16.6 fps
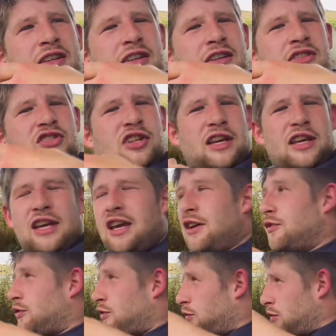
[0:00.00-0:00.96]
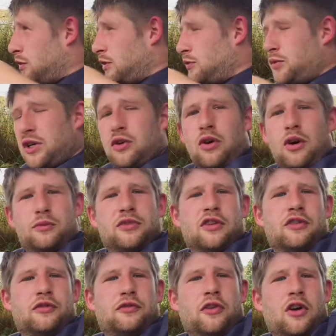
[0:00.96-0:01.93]
say if we go up
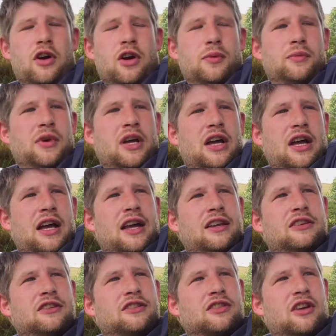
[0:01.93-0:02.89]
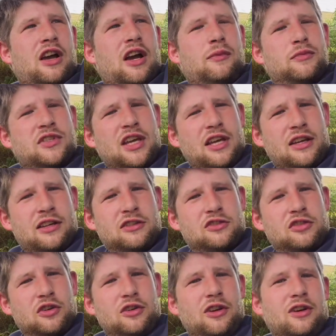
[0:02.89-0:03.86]
to the farm and I'm taking
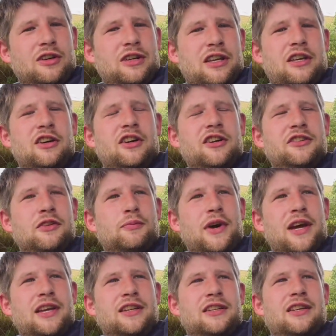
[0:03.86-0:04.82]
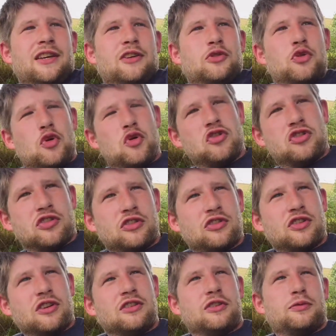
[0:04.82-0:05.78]
too long to get on the bike and get going, she'll
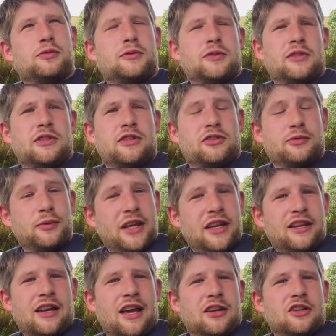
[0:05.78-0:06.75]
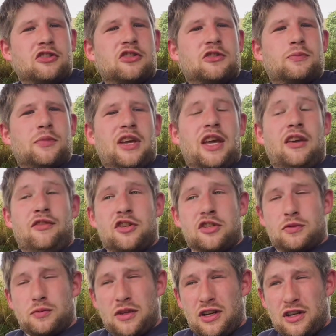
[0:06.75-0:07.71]
start displaying anxious
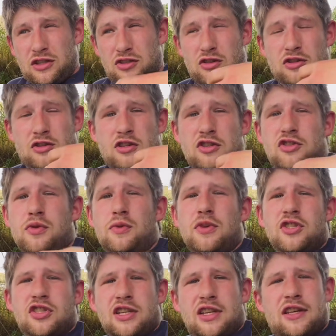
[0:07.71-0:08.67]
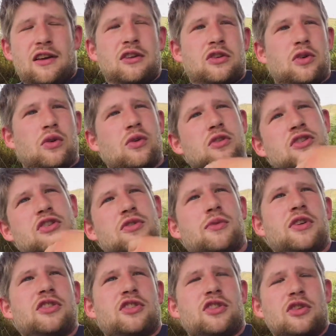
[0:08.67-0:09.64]
behaviours, but that's just because she wants to get going, she
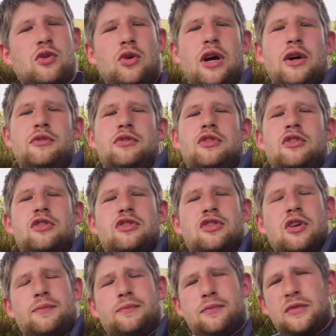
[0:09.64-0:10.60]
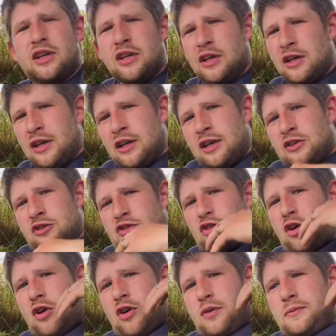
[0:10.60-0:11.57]
wants to go out and do something.
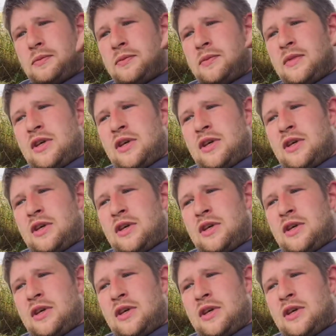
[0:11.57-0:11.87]
Storm's